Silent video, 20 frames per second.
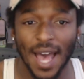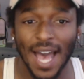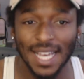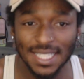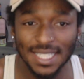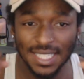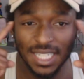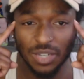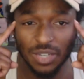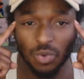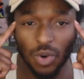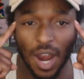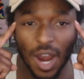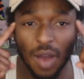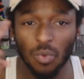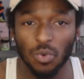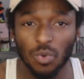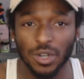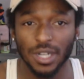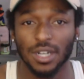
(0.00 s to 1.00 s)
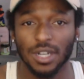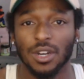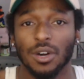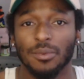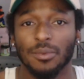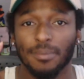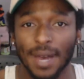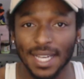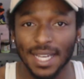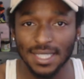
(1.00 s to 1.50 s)
I see where I want to go
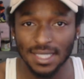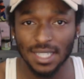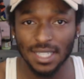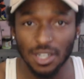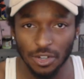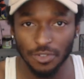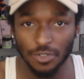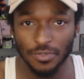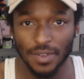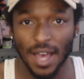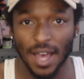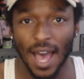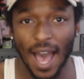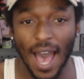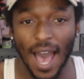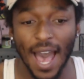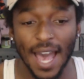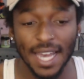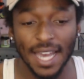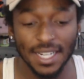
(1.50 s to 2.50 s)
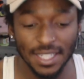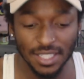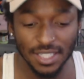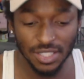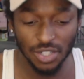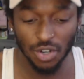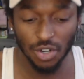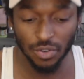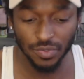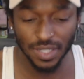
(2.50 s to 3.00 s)
myself. I
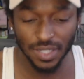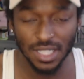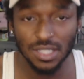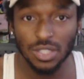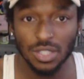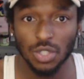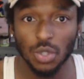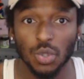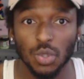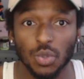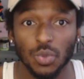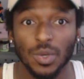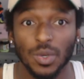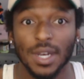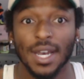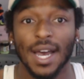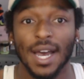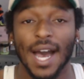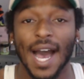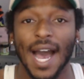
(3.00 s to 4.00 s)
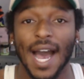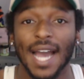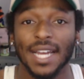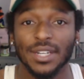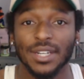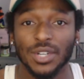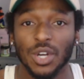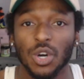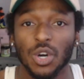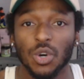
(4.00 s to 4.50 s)
deserve this too. I
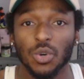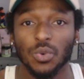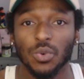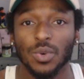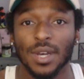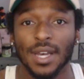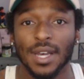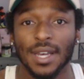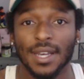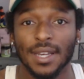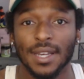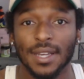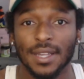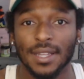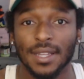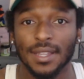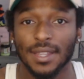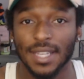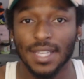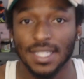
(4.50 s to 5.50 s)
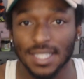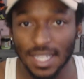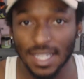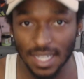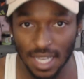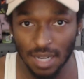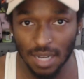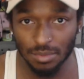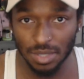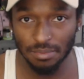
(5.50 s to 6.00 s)
know this can
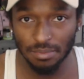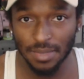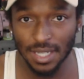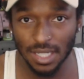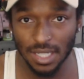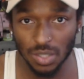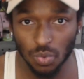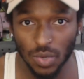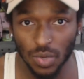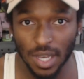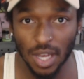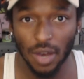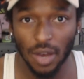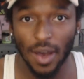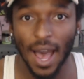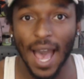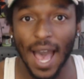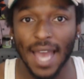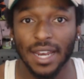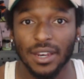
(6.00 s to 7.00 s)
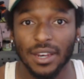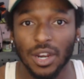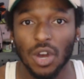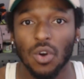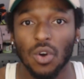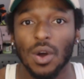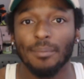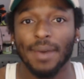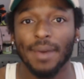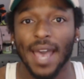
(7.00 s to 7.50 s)
come to me as well. I
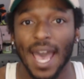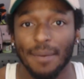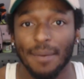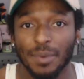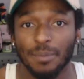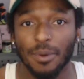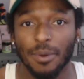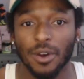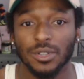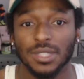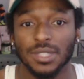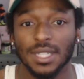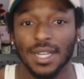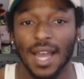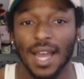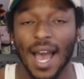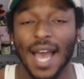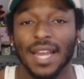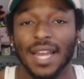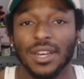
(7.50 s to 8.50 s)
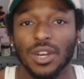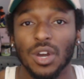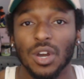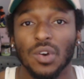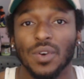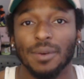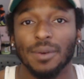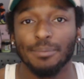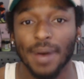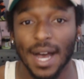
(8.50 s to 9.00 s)
know I'm a happy person. I
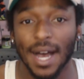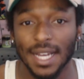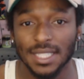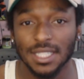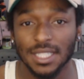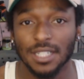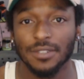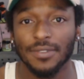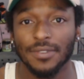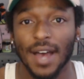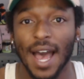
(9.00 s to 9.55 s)
know I'm positive.